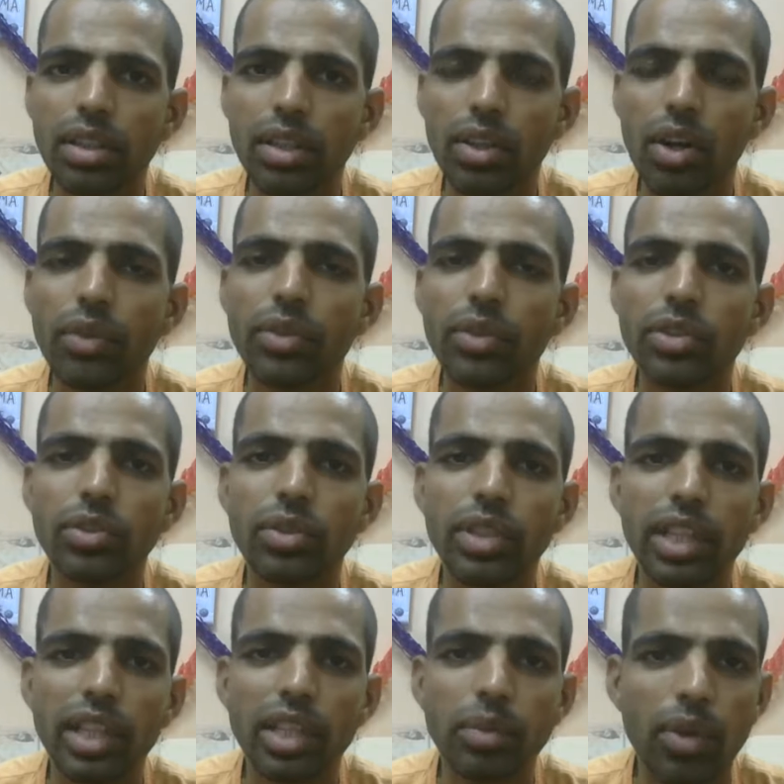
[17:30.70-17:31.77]
Lord Vishnu
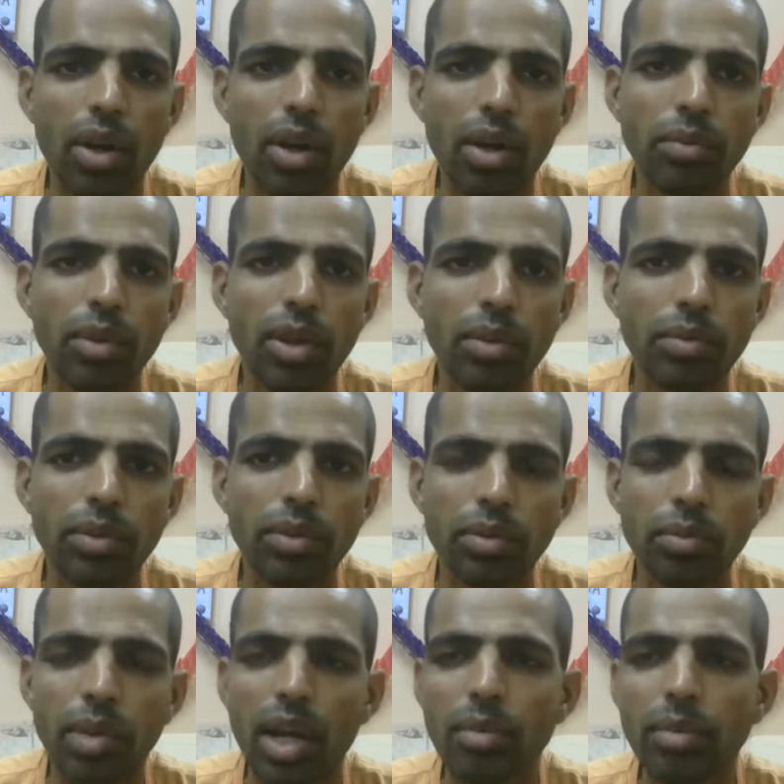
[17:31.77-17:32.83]
take a form of
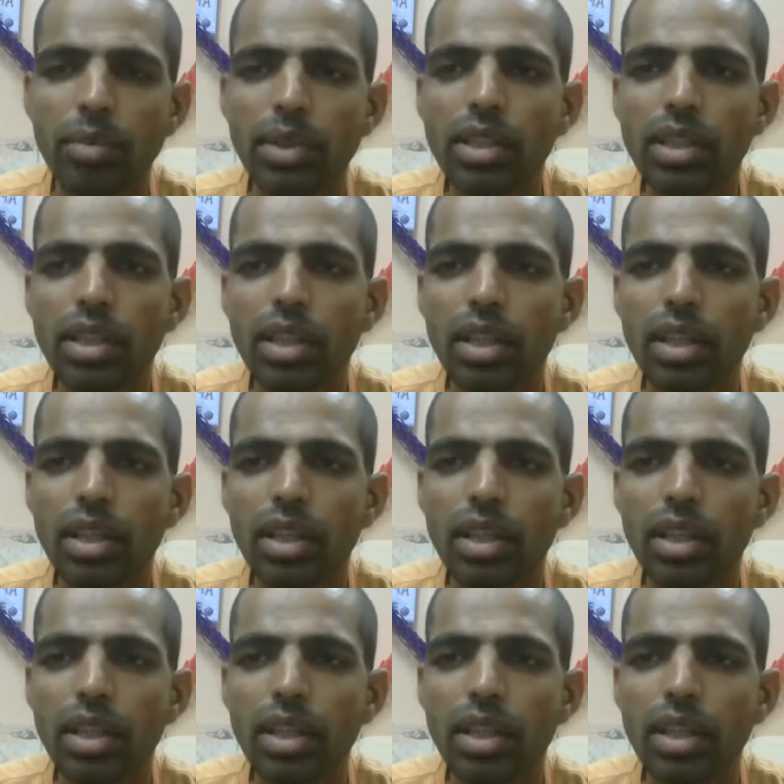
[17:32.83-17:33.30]
Brahman